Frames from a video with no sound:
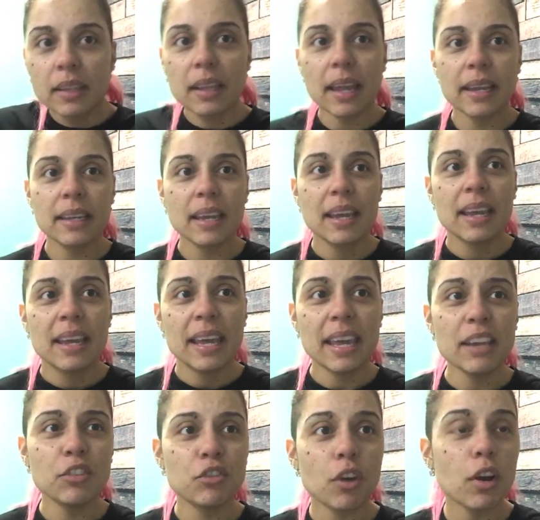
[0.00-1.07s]
Like,
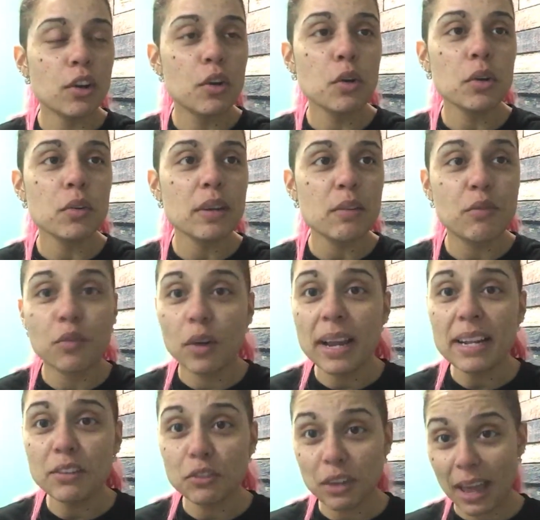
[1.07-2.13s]
is charcuterie
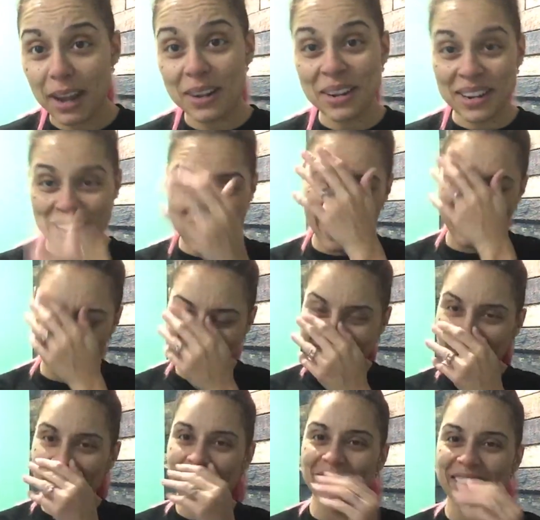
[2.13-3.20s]
French? I
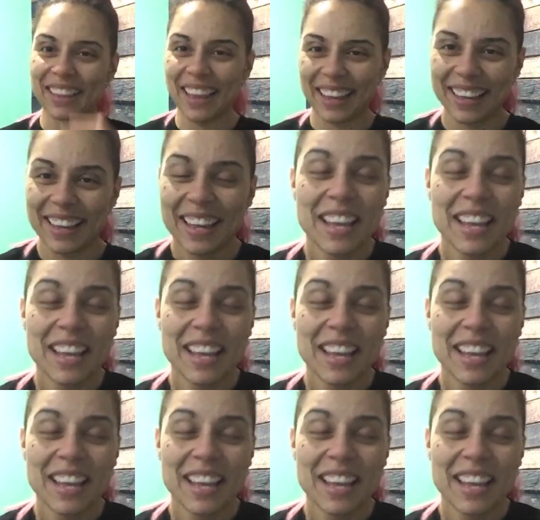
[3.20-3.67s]
don't know.